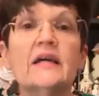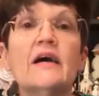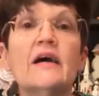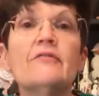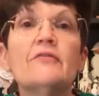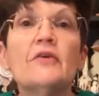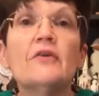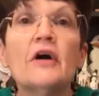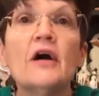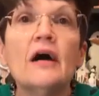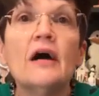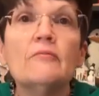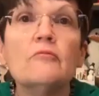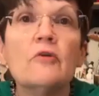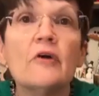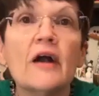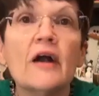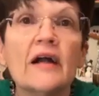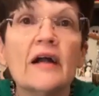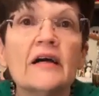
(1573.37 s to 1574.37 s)
cover up
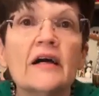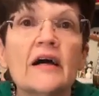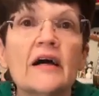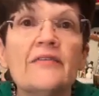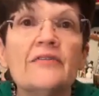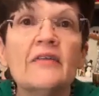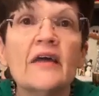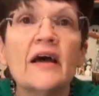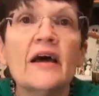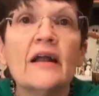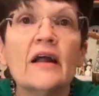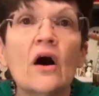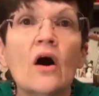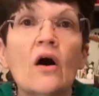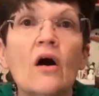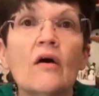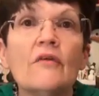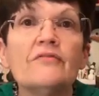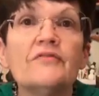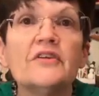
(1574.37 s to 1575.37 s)
where I cut that
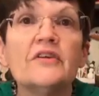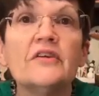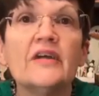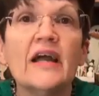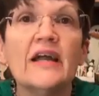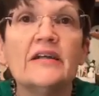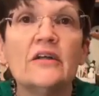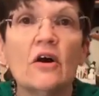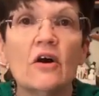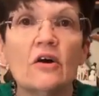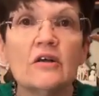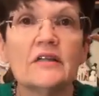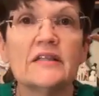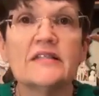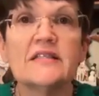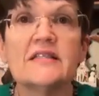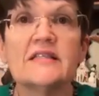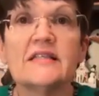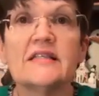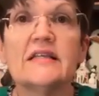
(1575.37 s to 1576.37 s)
off. You can't
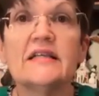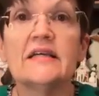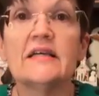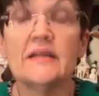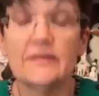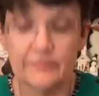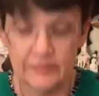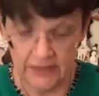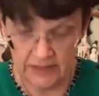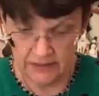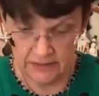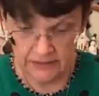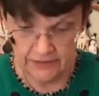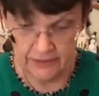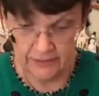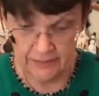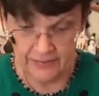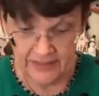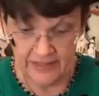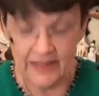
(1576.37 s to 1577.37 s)
hardly see it, but a
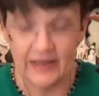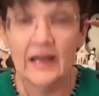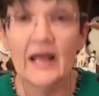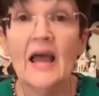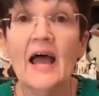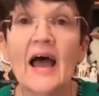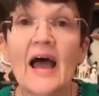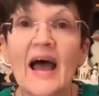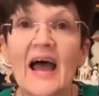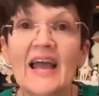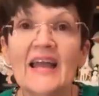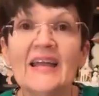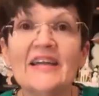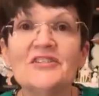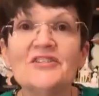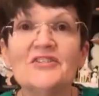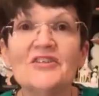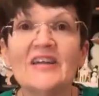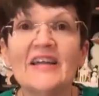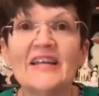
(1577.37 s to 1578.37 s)
little bit. Hey,
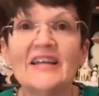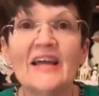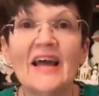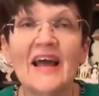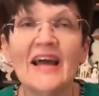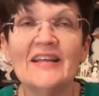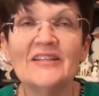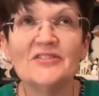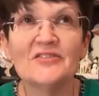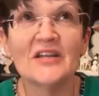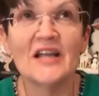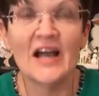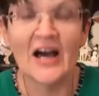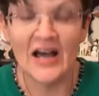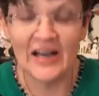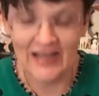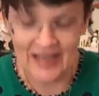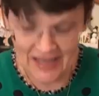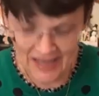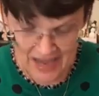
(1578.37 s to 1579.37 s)

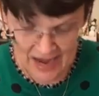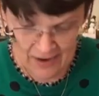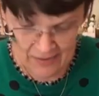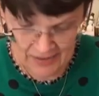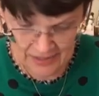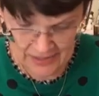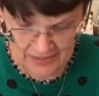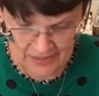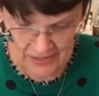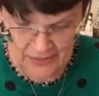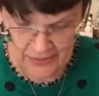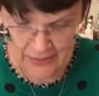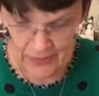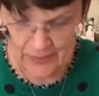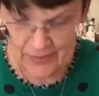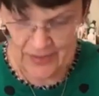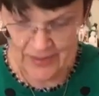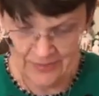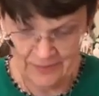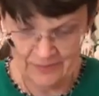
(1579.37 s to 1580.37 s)
Adriana, how are
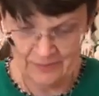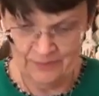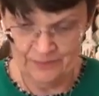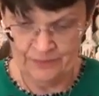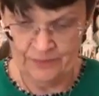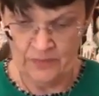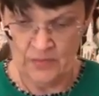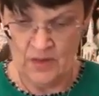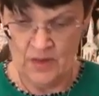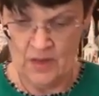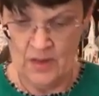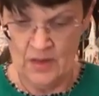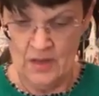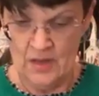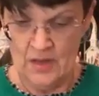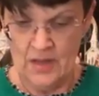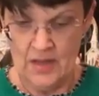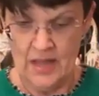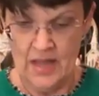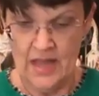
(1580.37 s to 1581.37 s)
you?
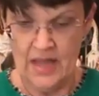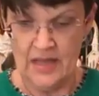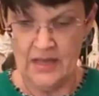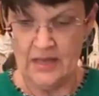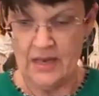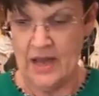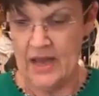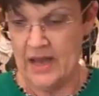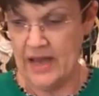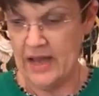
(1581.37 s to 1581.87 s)
And